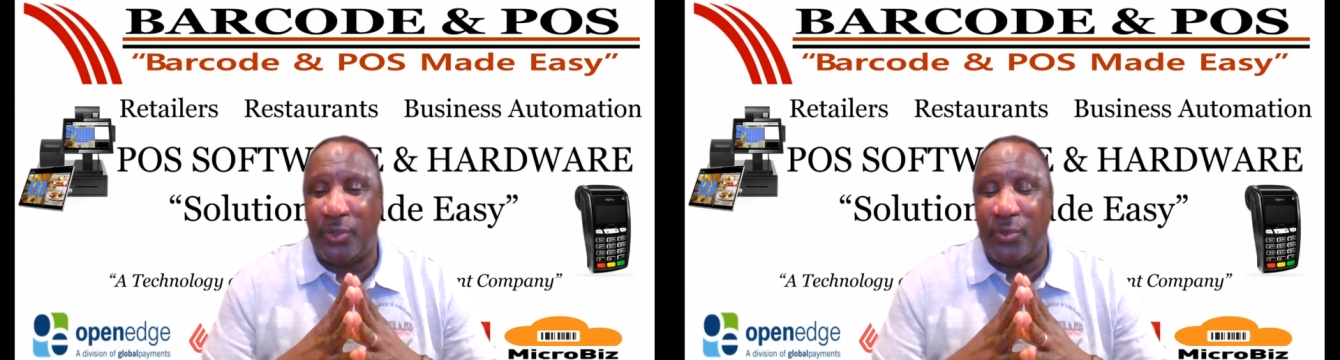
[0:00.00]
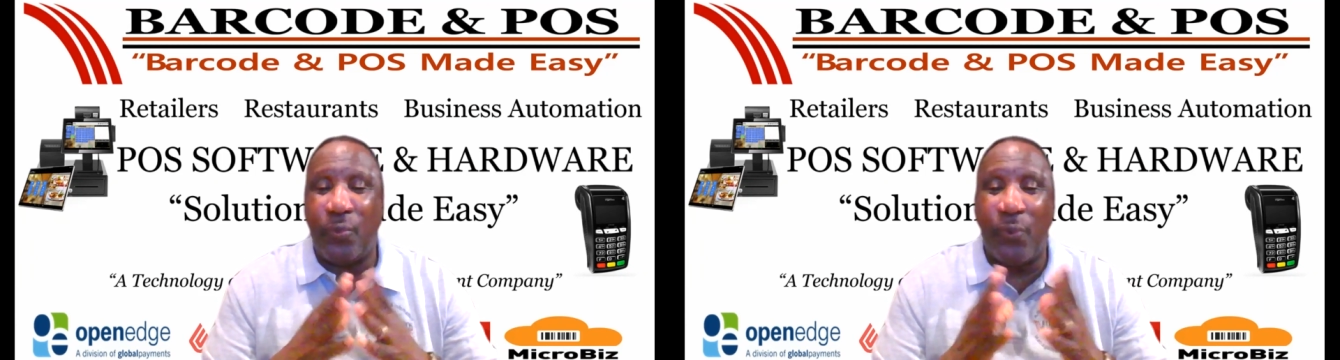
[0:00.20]

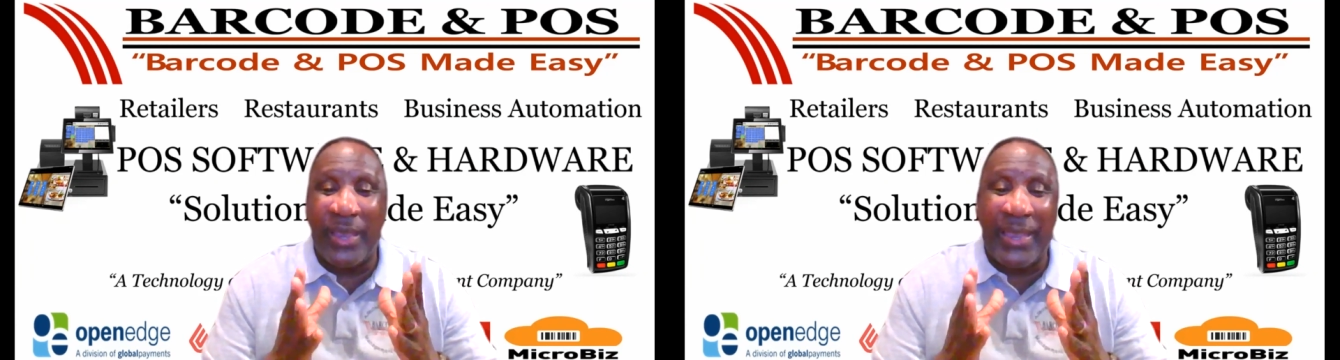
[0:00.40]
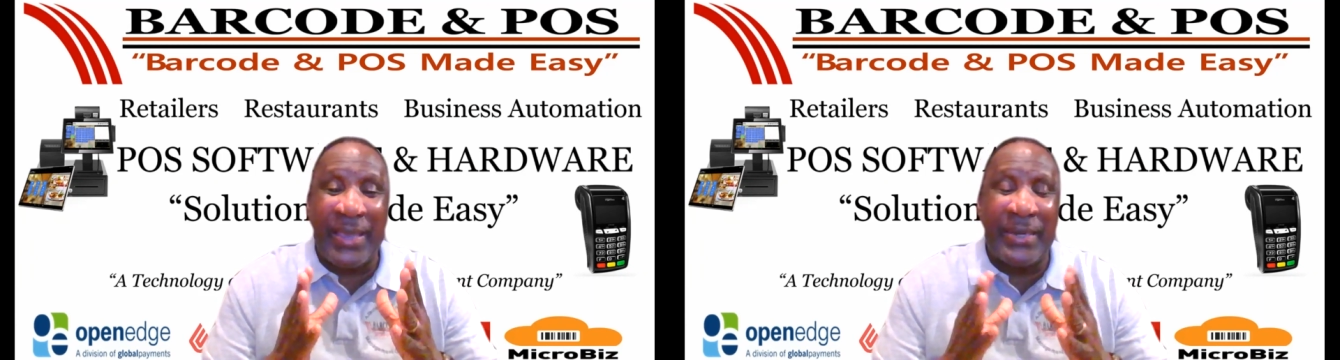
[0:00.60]
You can
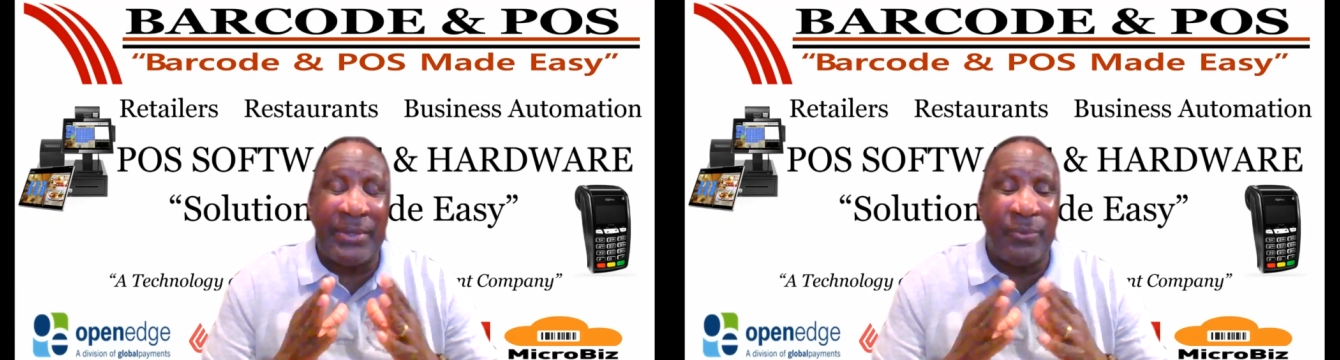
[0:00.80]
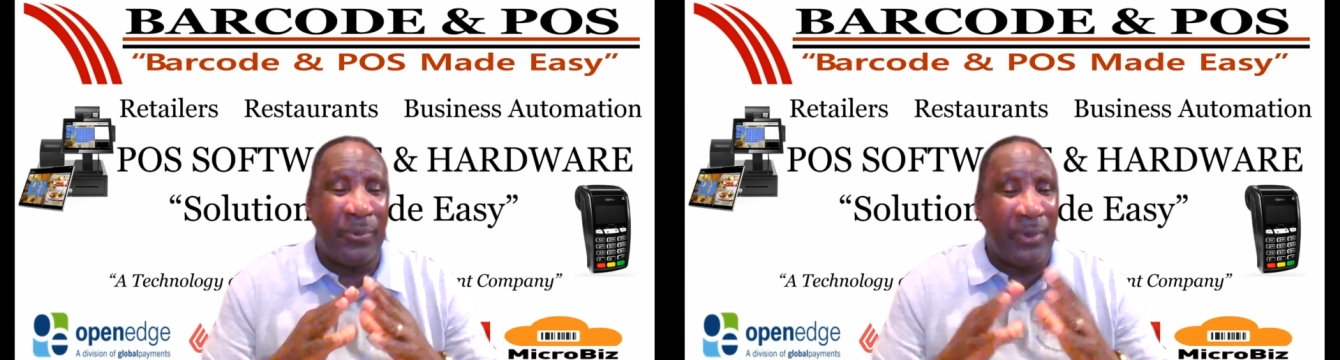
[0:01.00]
do
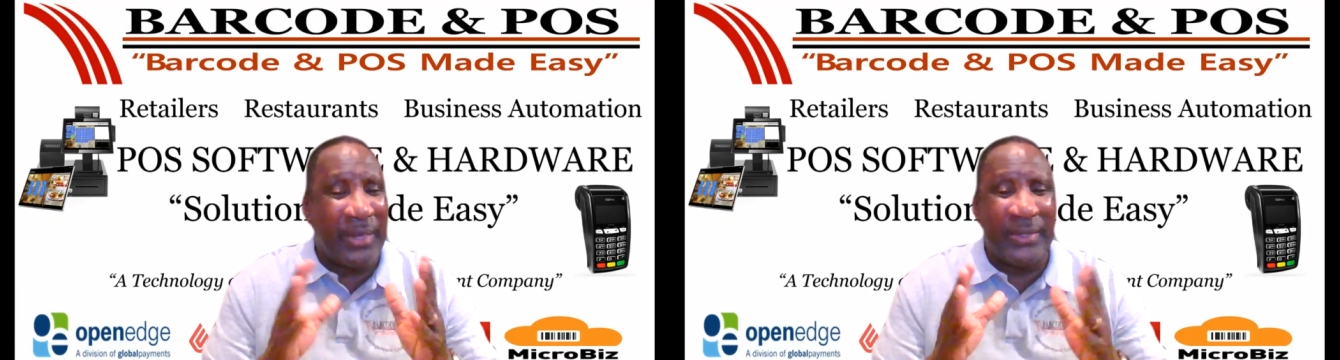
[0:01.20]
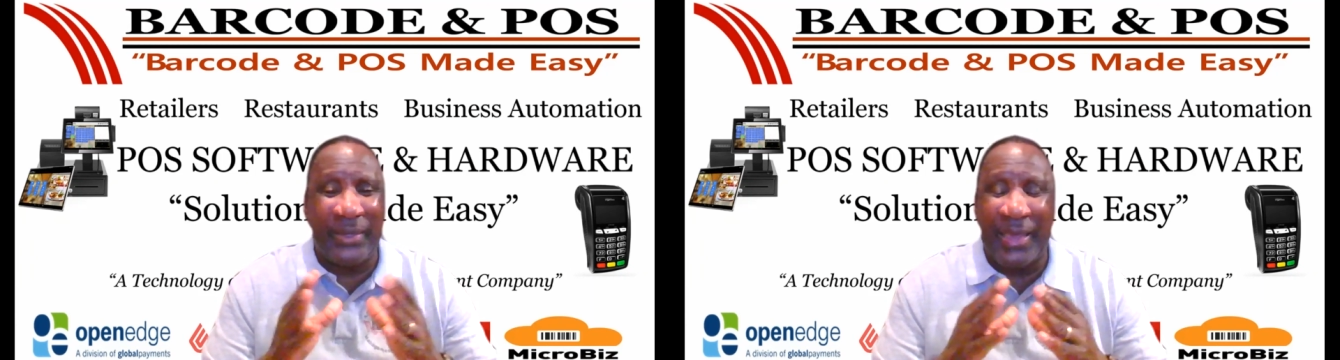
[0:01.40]

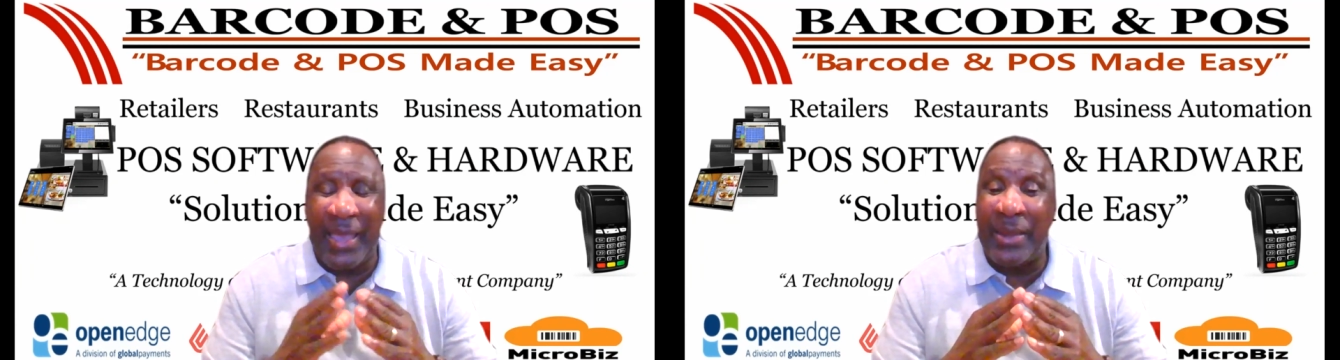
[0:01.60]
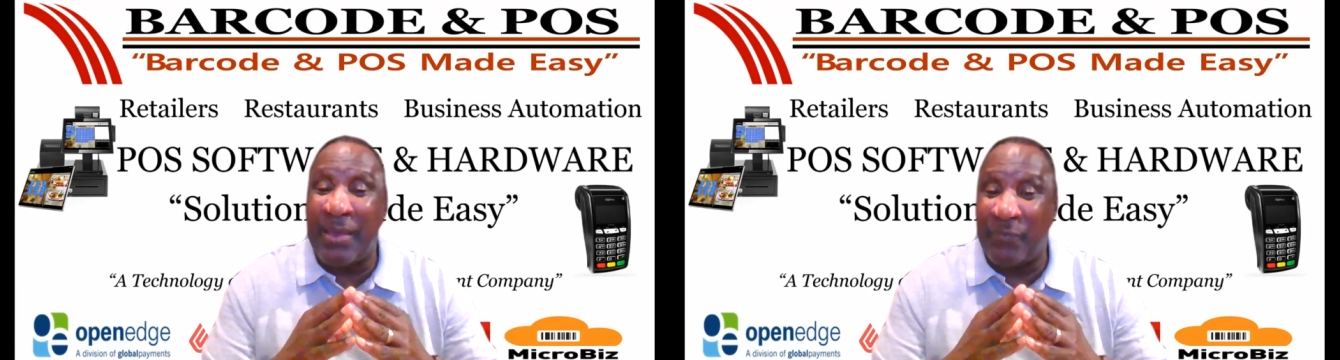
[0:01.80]
WAN. We'll
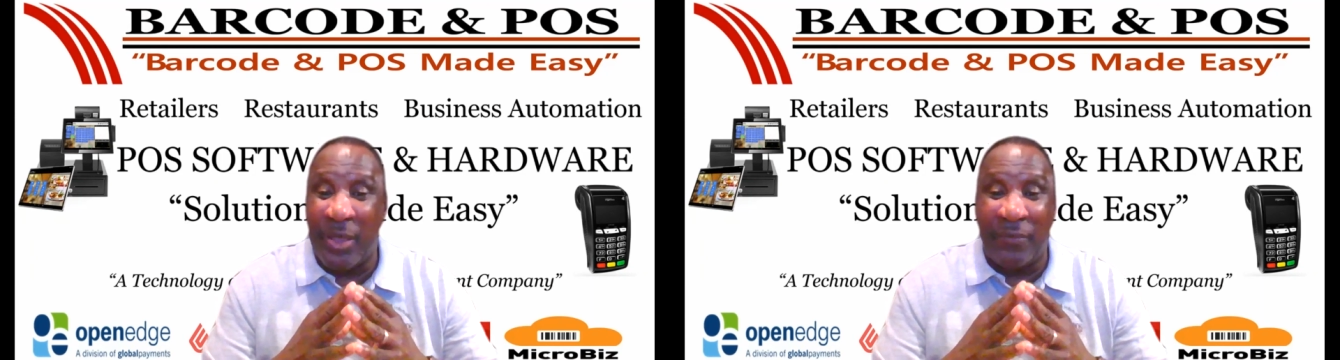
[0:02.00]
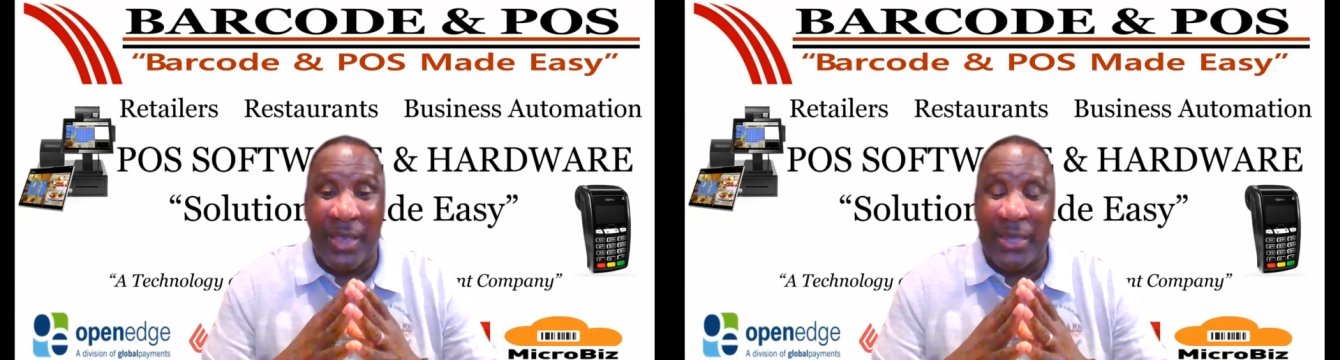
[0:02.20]
get into that.